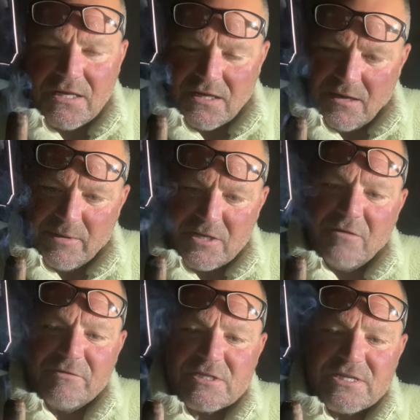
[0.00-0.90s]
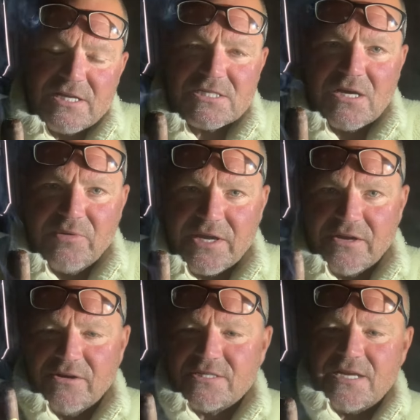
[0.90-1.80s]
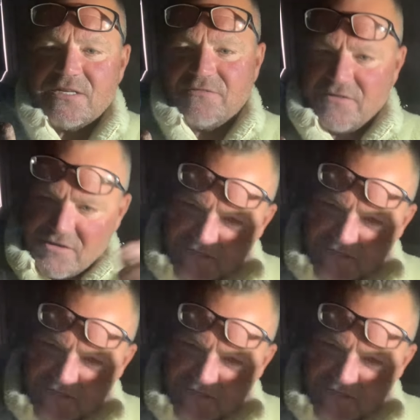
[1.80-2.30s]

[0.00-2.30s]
I mean, obviously, it's so we can identify the